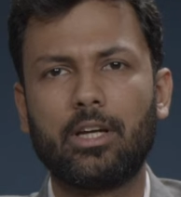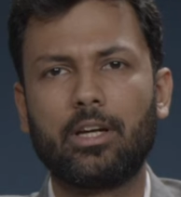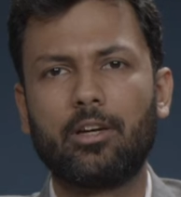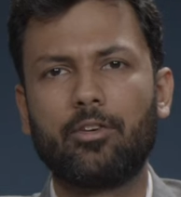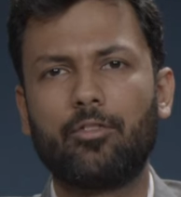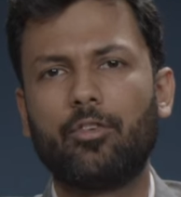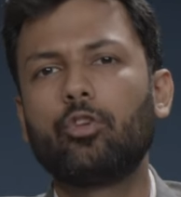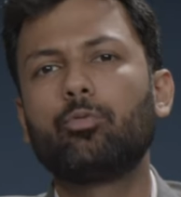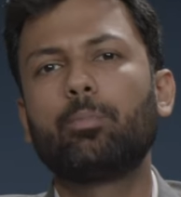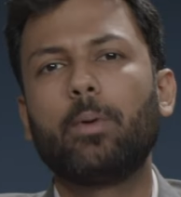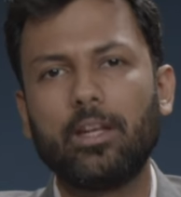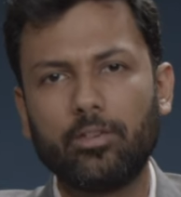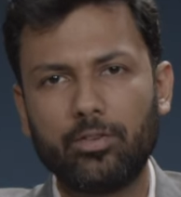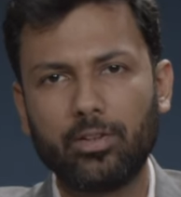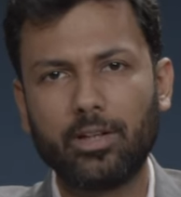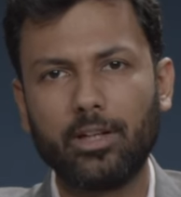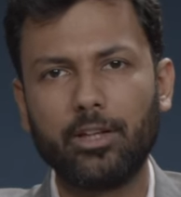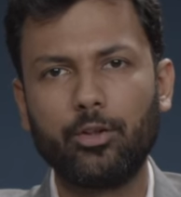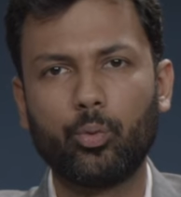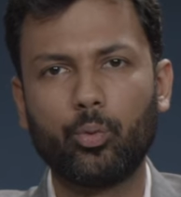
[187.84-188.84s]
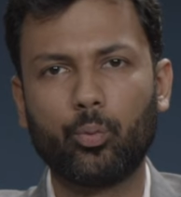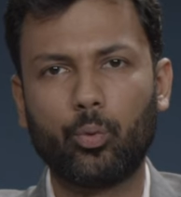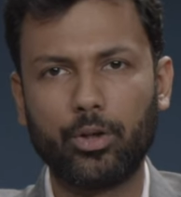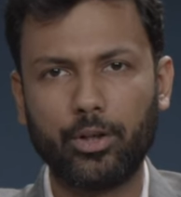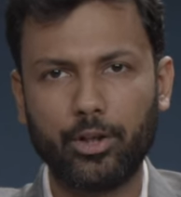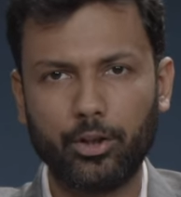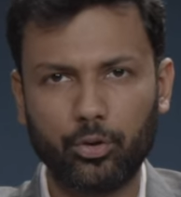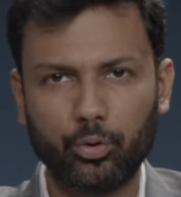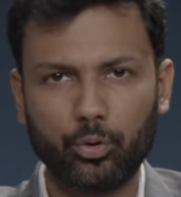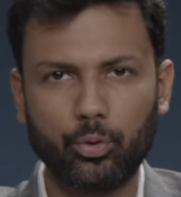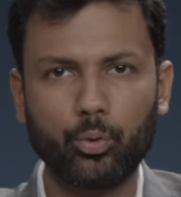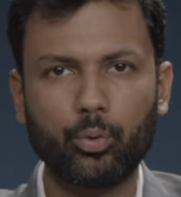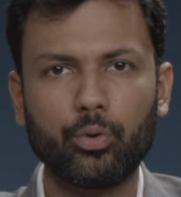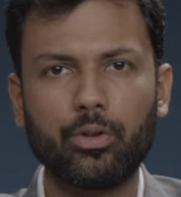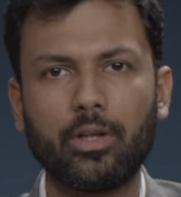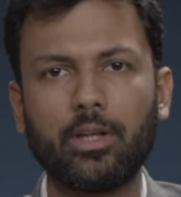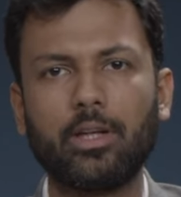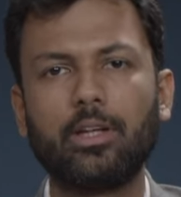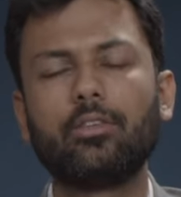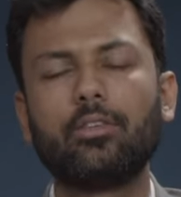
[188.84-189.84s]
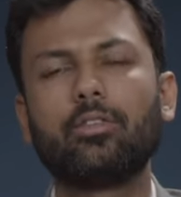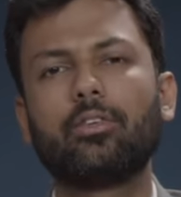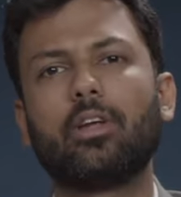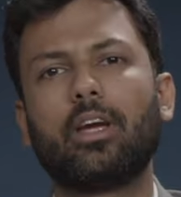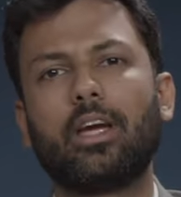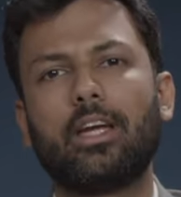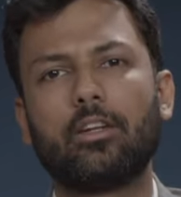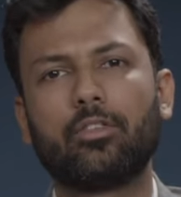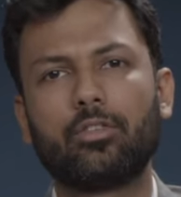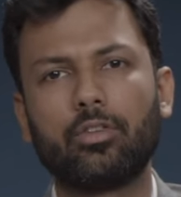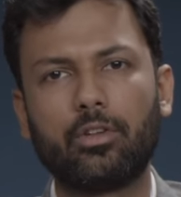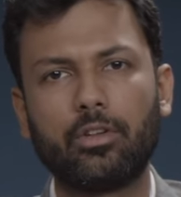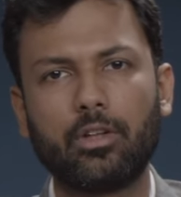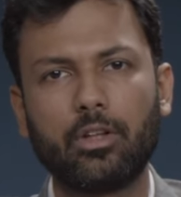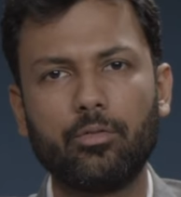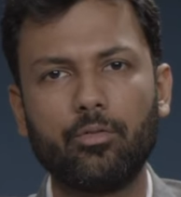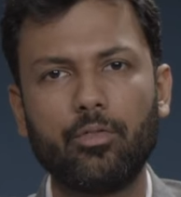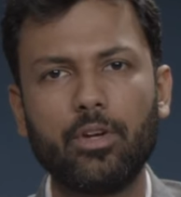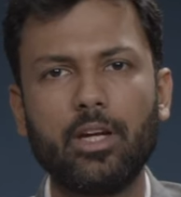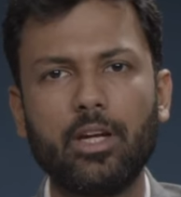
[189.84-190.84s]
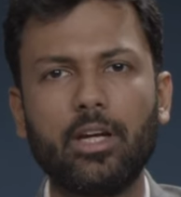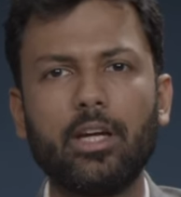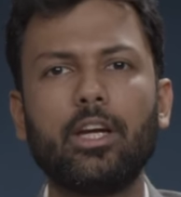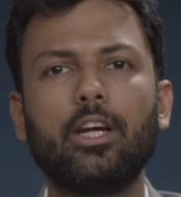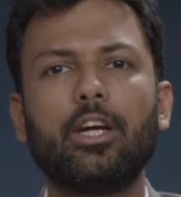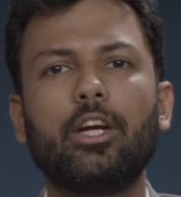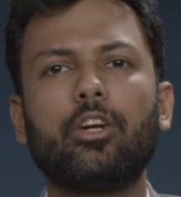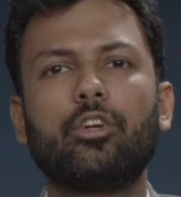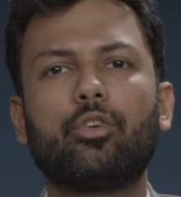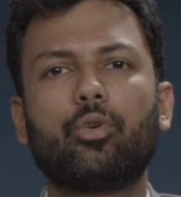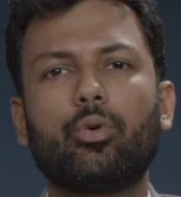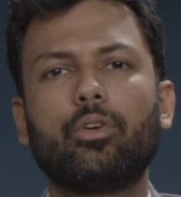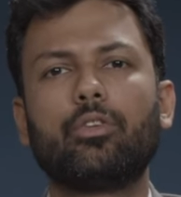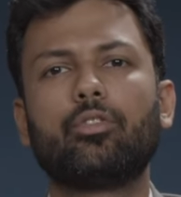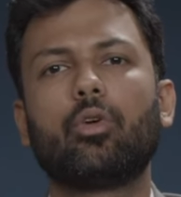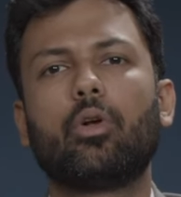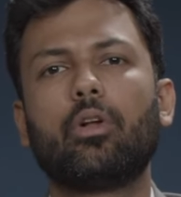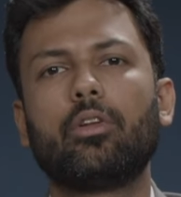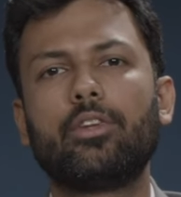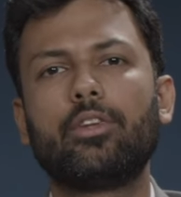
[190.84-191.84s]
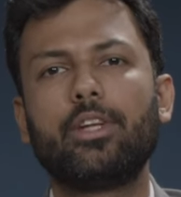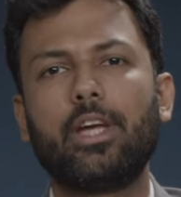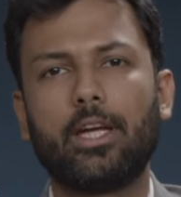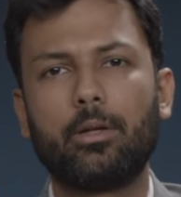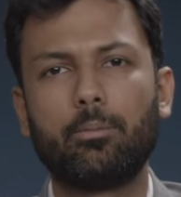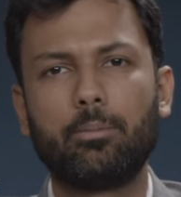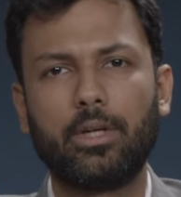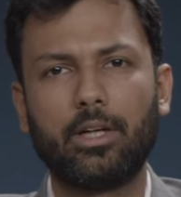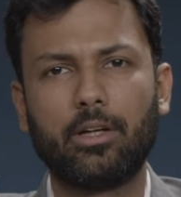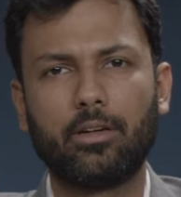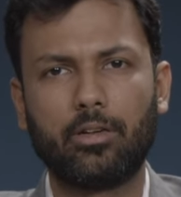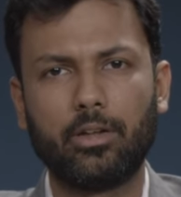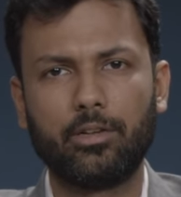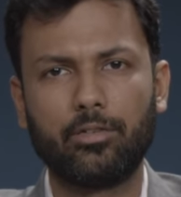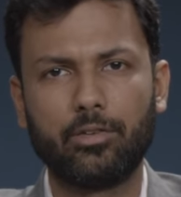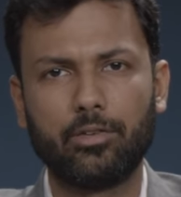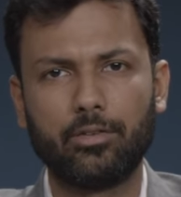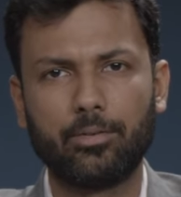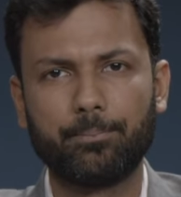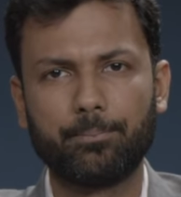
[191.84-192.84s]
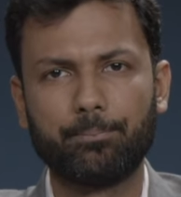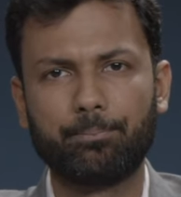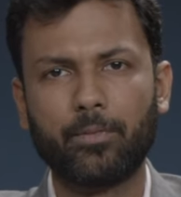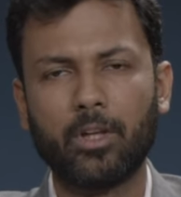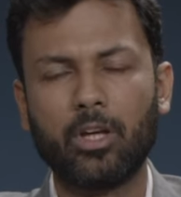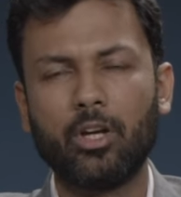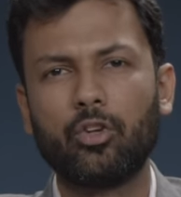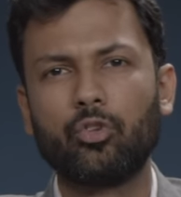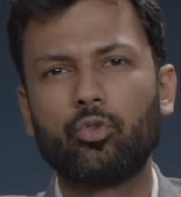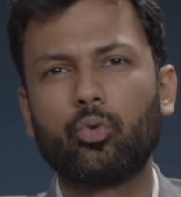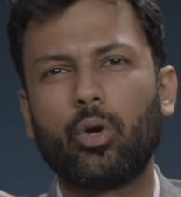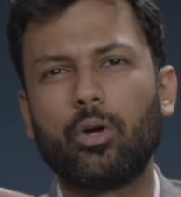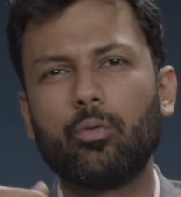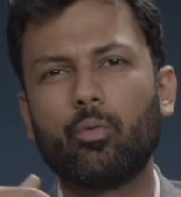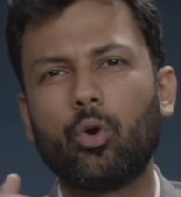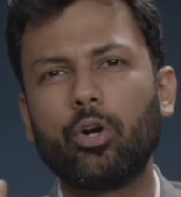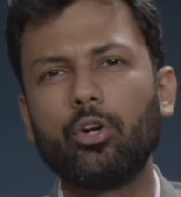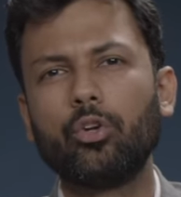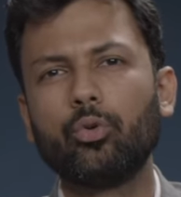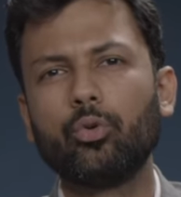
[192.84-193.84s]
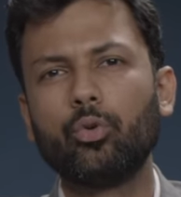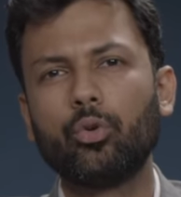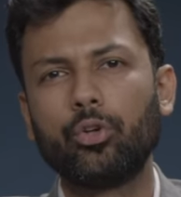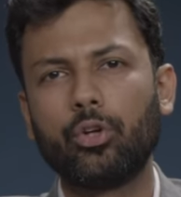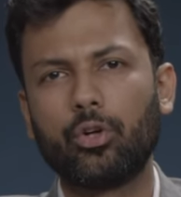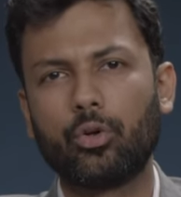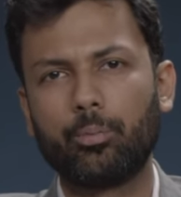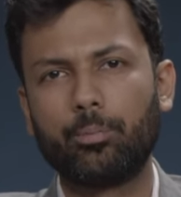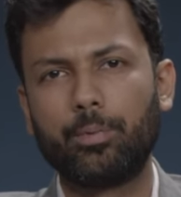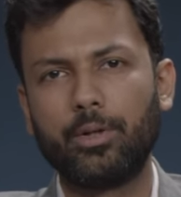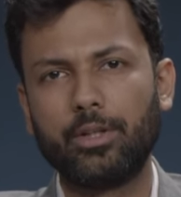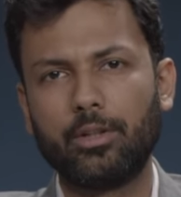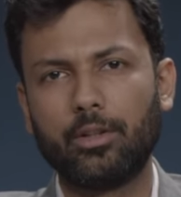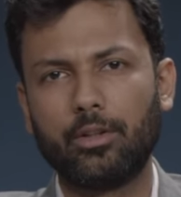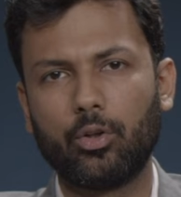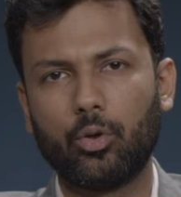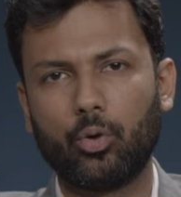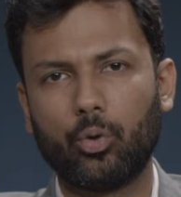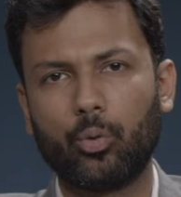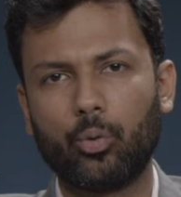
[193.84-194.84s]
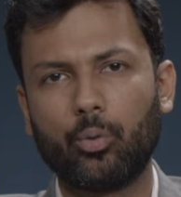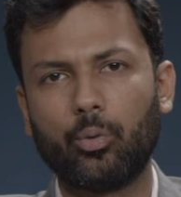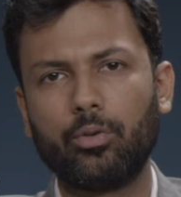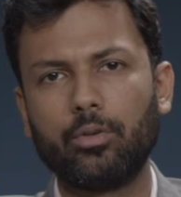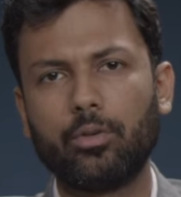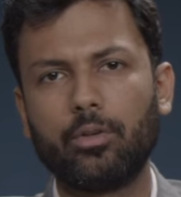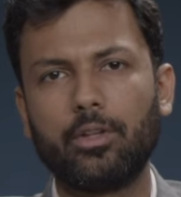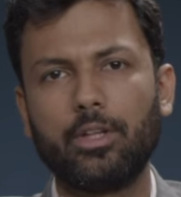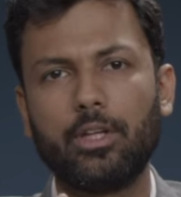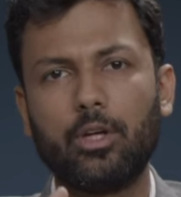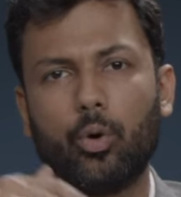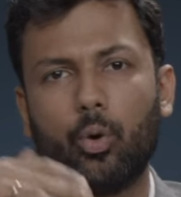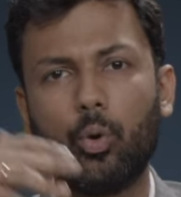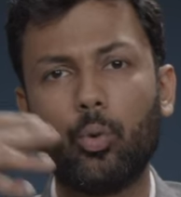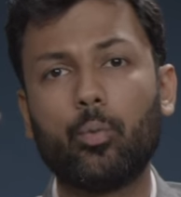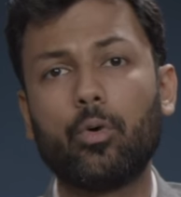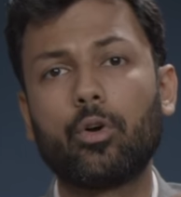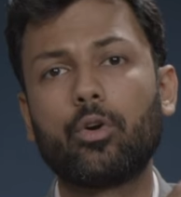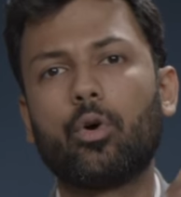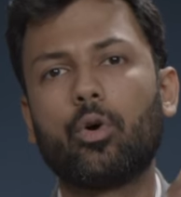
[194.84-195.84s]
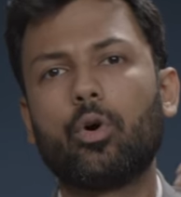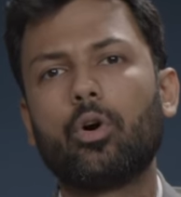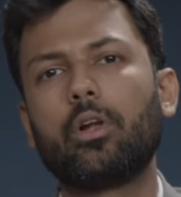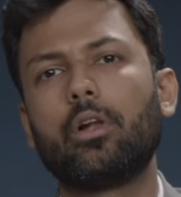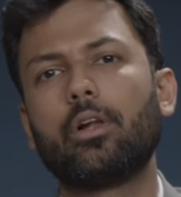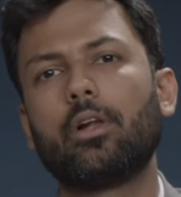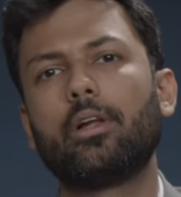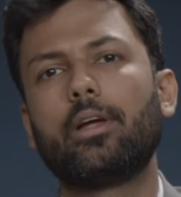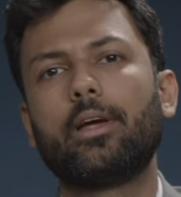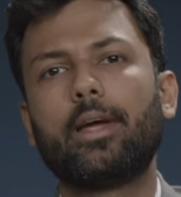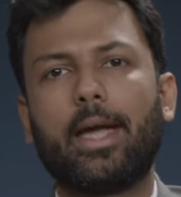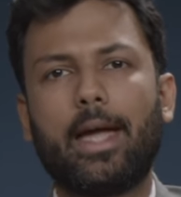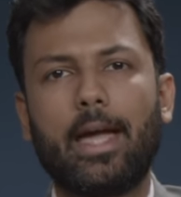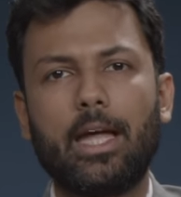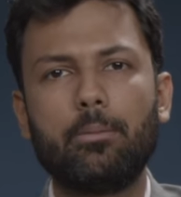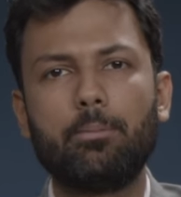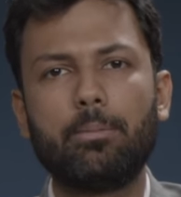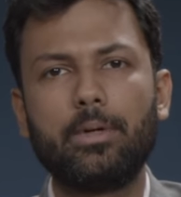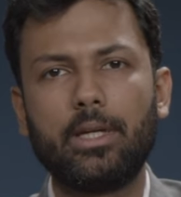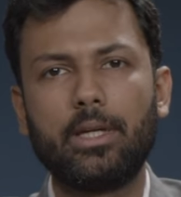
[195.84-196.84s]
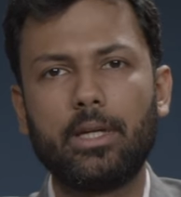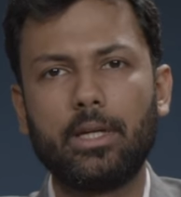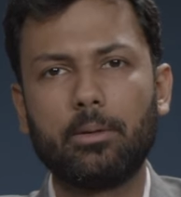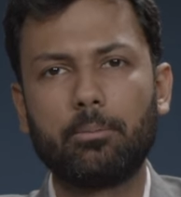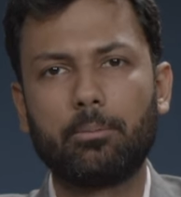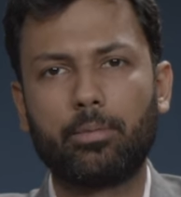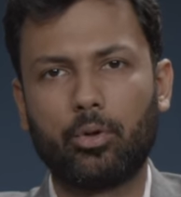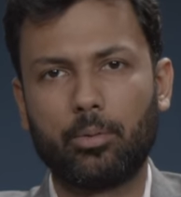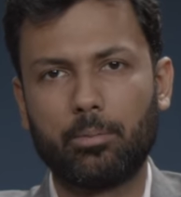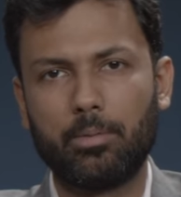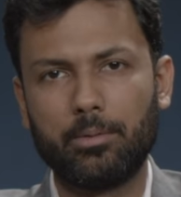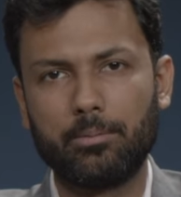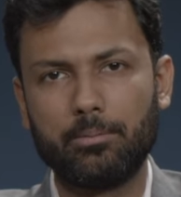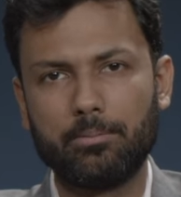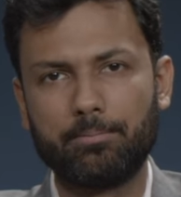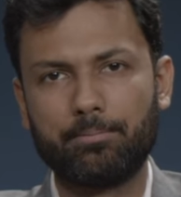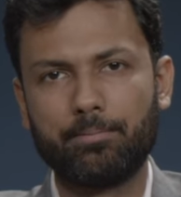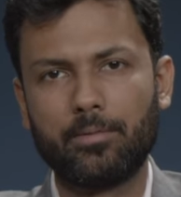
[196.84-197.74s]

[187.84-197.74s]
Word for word: which basically you wanted to do things in a certain way to resolve the N P A crisis. So I want to know your opinion on the overall N P A problem